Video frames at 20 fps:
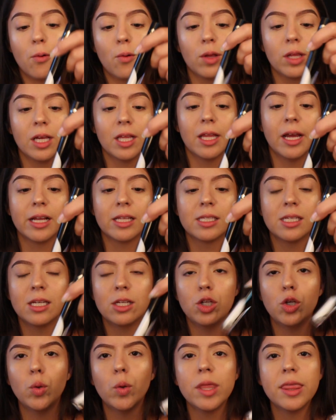I really liked
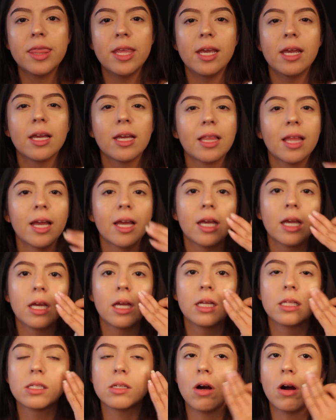it. You would think like
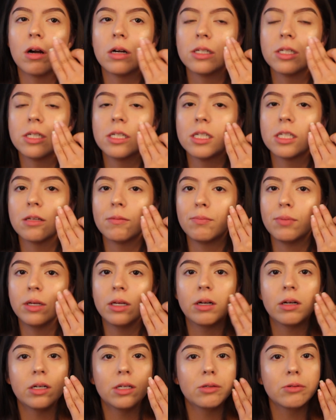it's hard to
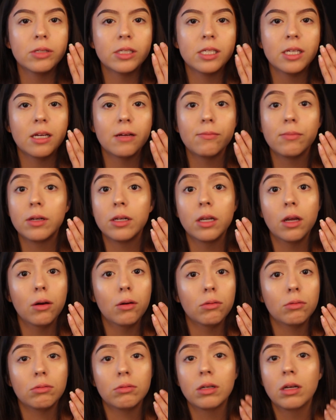disappear and you would see it, but
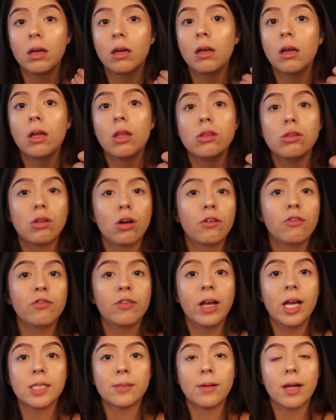no. No
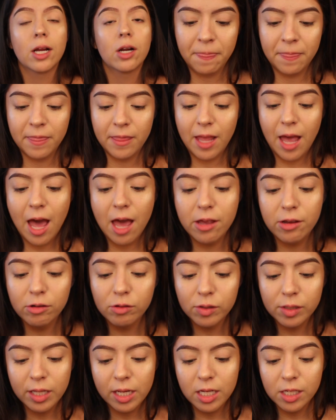flashback. I
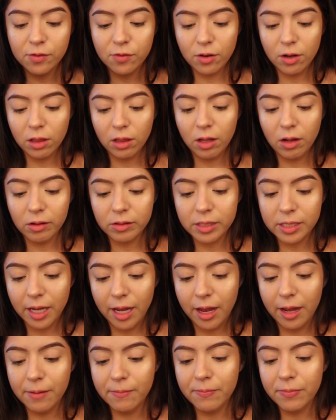used these for a long
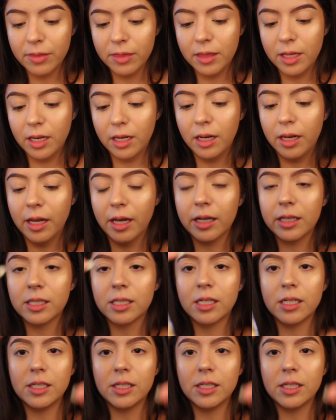time, the NYX